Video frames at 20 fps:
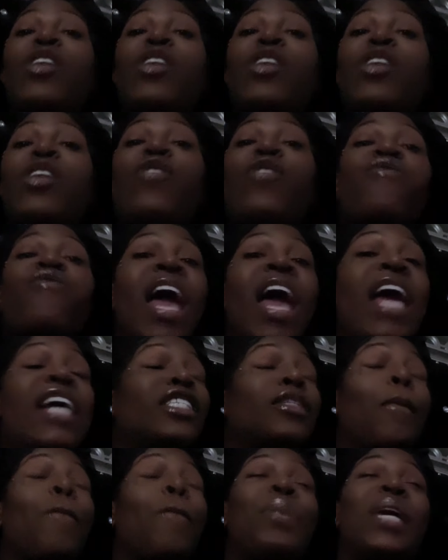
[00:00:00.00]
The
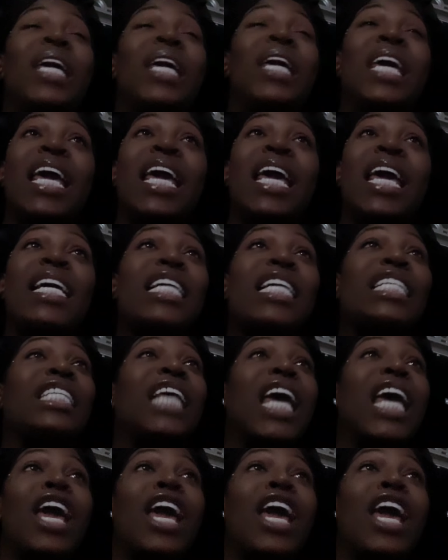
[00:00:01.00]
face, the biggest,
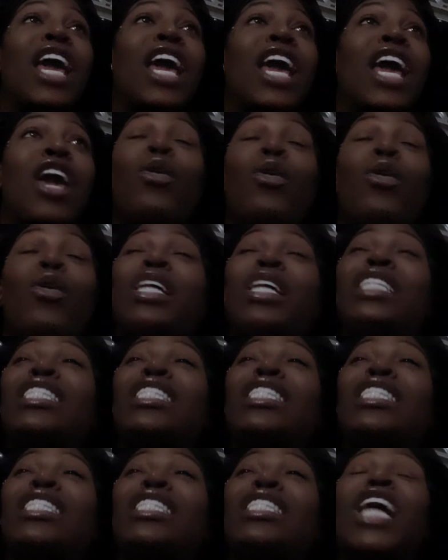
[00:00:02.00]
the
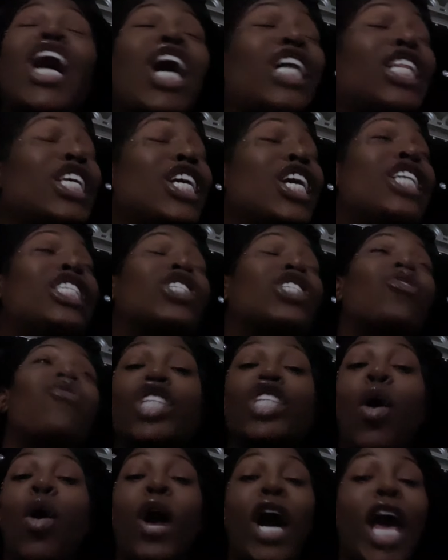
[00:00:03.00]
ugly fuck.
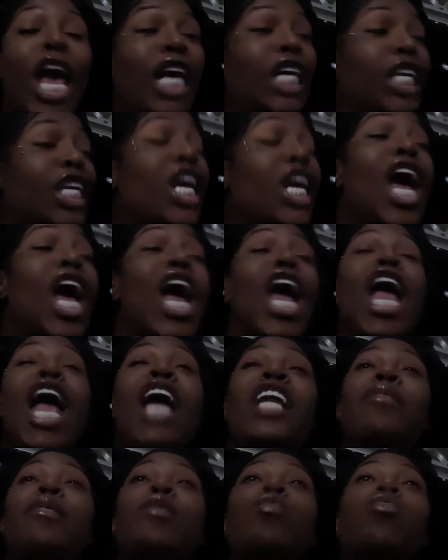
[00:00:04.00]
It's so ugly.
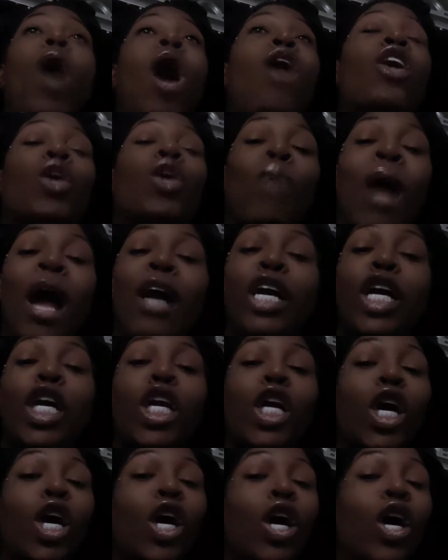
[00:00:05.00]
And they be walking around
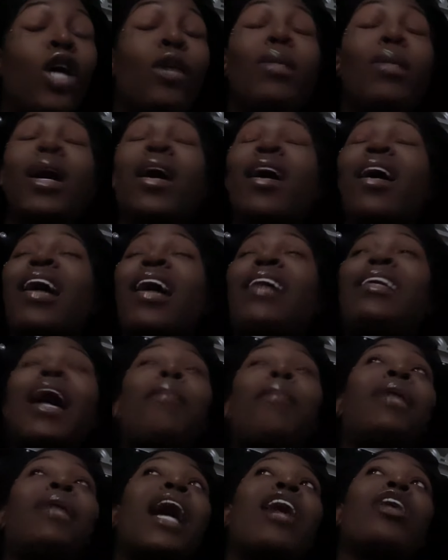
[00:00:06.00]
the club,
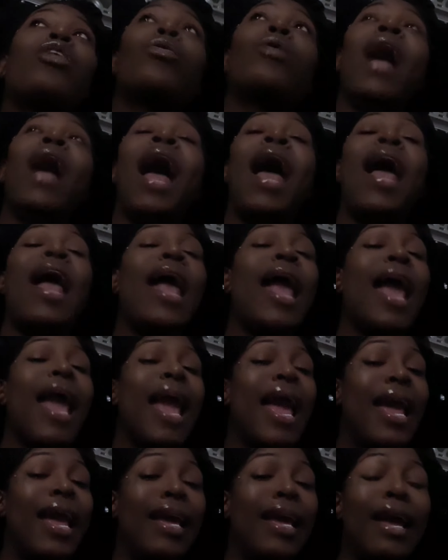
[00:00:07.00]
and I be like, girl, I
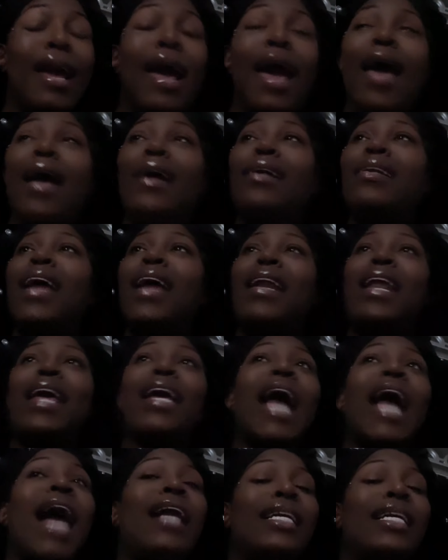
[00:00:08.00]
hate
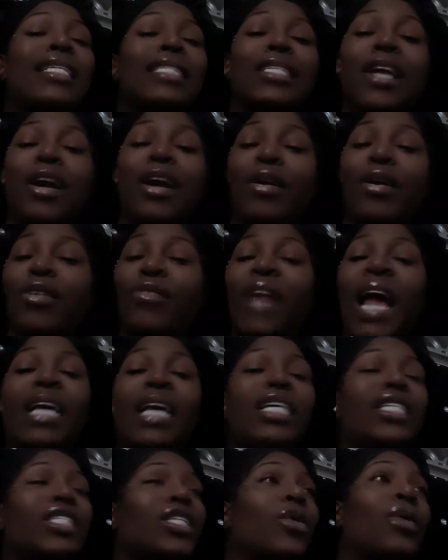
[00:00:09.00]
that they got this narrative
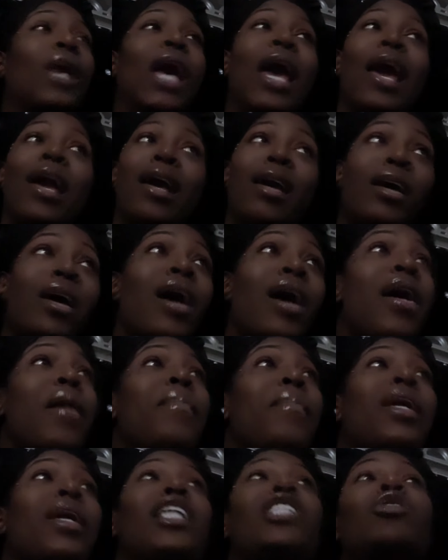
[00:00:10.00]
like it's okay.
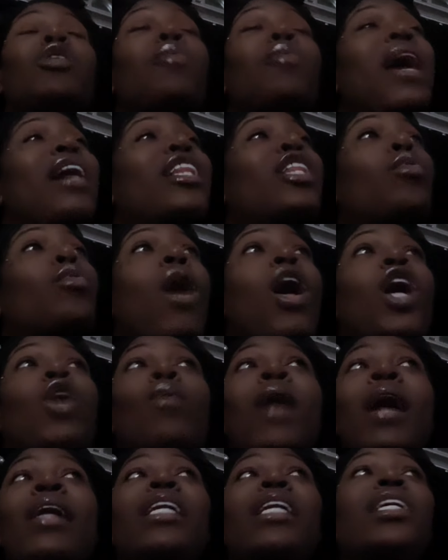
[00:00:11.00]
Because people have to
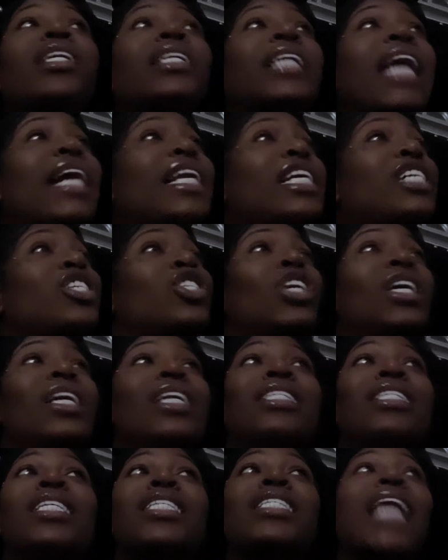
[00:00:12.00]
walk around and look at this
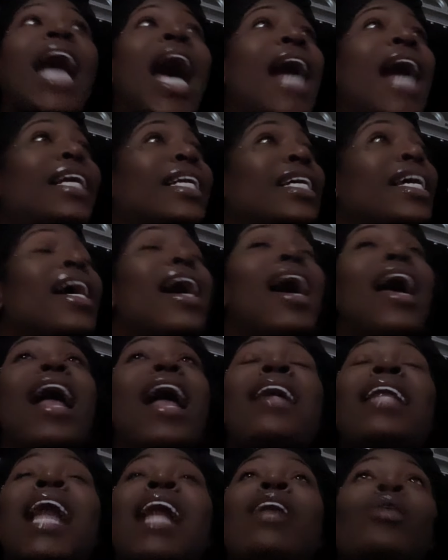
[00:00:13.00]
shit in society,
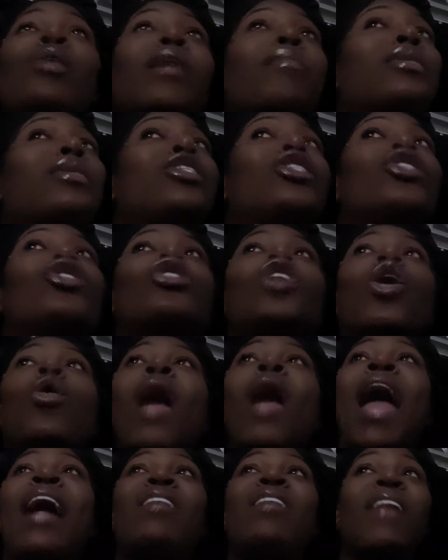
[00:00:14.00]
and I know they be
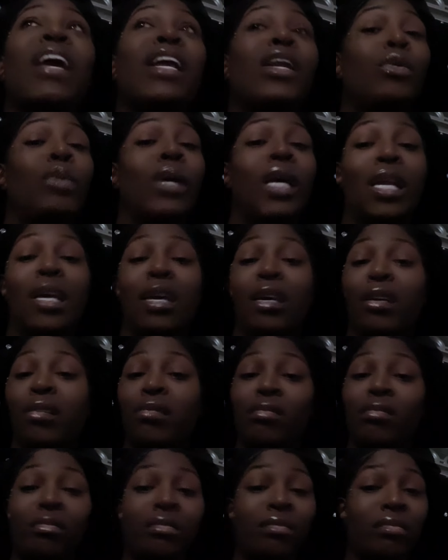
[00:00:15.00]
so aggravated with it.